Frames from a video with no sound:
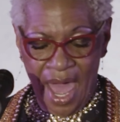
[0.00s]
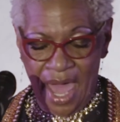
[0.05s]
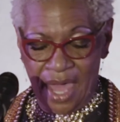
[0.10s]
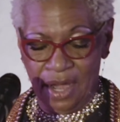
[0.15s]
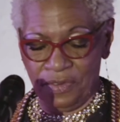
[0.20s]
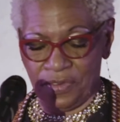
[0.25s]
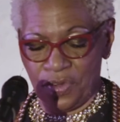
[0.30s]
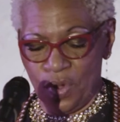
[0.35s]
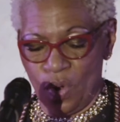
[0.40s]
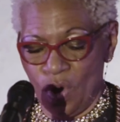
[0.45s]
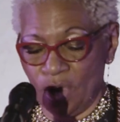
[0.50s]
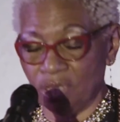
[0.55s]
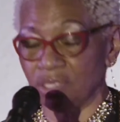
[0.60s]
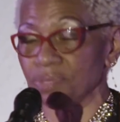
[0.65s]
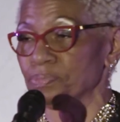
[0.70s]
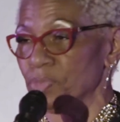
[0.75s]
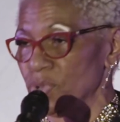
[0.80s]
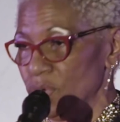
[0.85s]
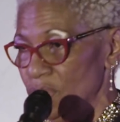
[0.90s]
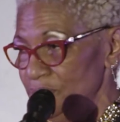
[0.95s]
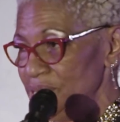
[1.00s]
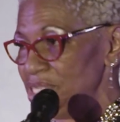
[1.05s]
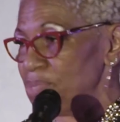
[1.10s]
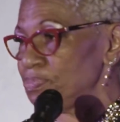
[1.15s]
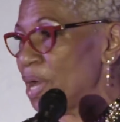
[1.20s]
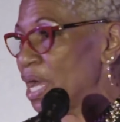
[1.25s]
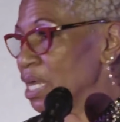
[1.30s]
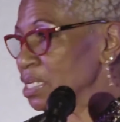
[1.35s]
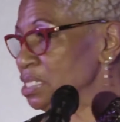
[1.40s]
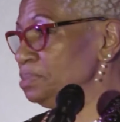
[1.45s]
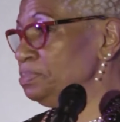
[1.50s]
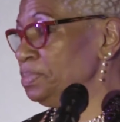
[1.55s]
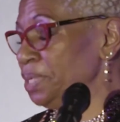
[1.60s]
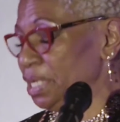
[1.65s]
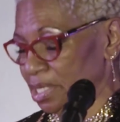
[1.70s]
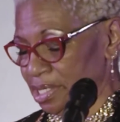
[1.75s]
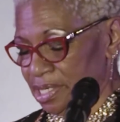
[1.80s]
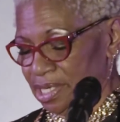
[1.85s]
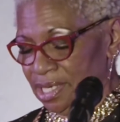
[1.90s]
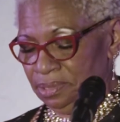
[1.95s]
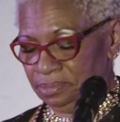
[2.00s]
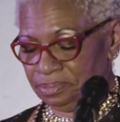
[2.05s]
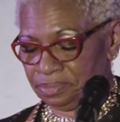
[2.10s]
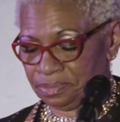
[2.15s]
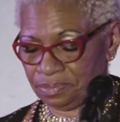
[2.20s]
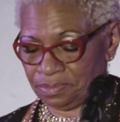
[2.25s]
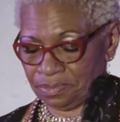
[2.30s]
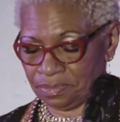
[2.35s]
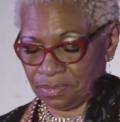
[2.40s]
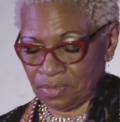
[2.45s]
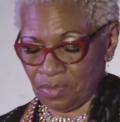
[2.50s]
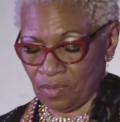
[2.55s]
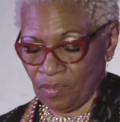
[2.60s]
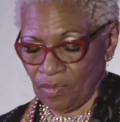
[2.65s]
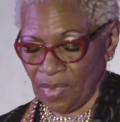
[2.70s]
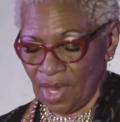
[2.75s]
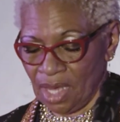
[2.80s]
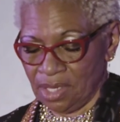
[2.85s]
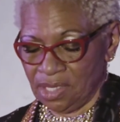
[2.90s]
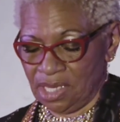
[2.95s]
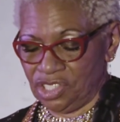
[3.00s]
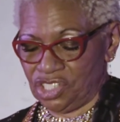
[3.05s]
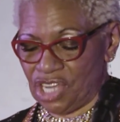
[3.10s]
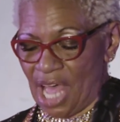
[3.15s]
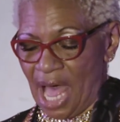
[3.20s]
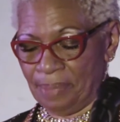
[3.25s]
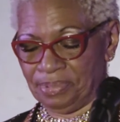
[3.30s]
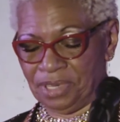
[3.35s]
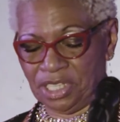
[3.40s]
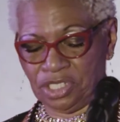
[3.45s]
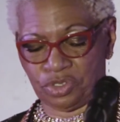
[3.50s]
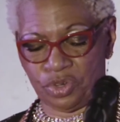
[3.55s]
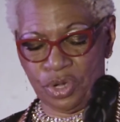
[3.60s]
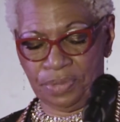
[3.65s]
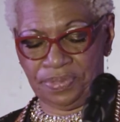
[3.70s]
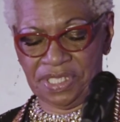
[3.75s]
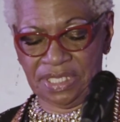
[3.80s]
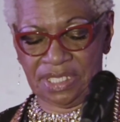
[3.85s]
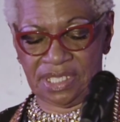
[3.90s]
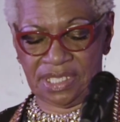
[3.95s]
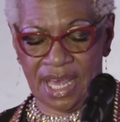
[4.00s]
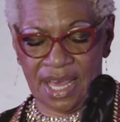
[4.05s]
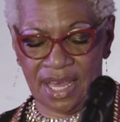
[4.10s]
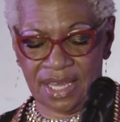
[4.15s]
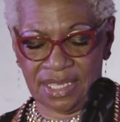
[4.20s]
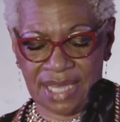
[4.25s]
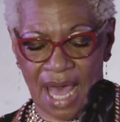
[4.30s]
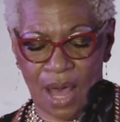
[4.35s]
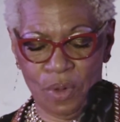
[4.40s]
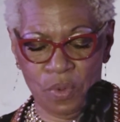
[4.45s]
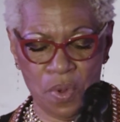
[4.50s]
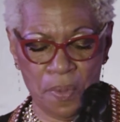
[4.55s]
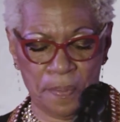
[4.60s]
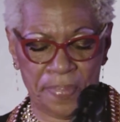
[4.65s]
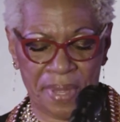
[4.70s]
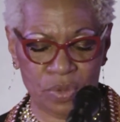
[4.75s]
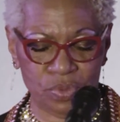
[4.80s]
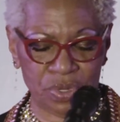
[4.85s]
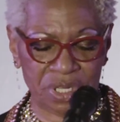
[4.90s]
and of course, more responsibility. The job description says I will be